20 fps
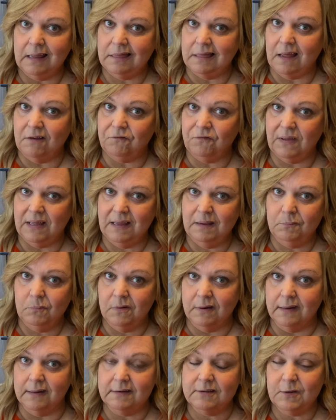that
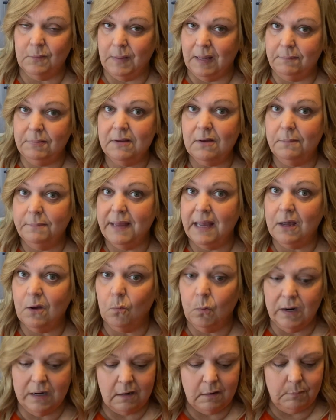fabric. So maybe I'll make a
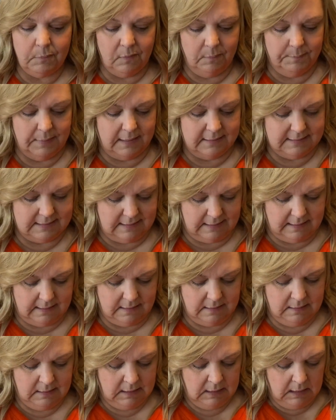wearable muslin.
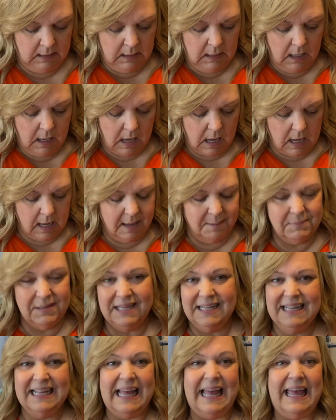
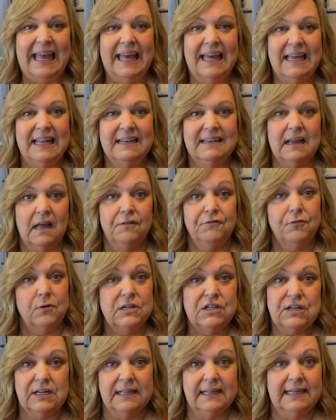And
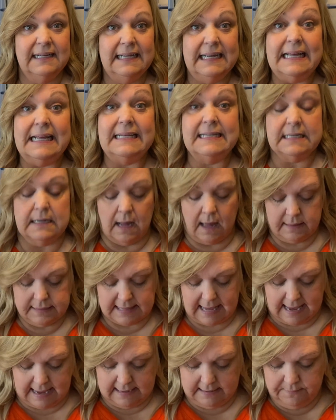unfortunately, it's not
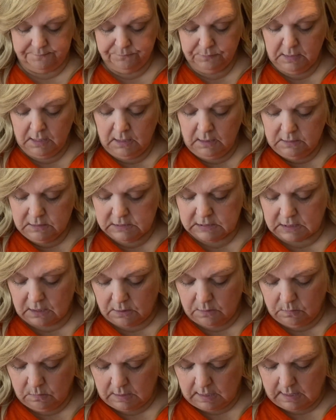that.
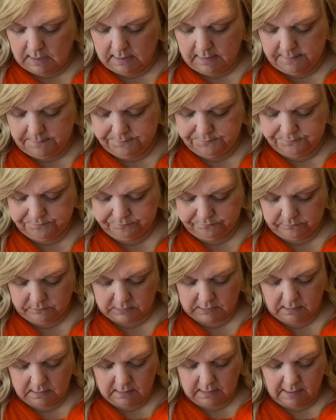So I'm
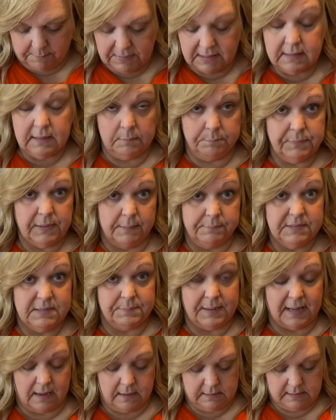a little bummed
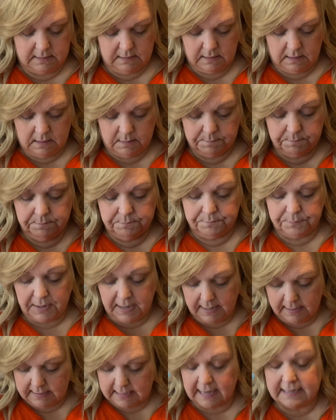about it,
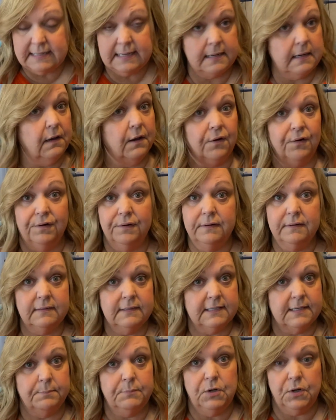but I did learn
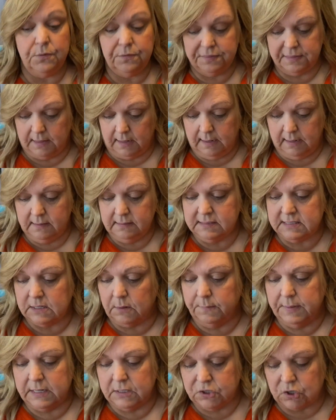some new things. So I'm
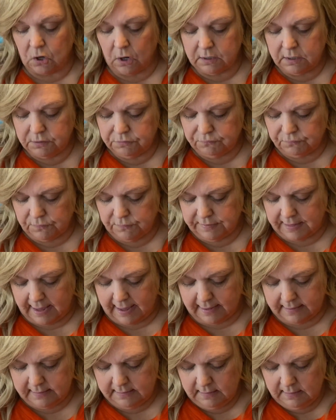going to talk you through
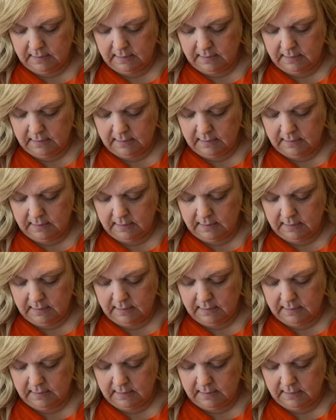that.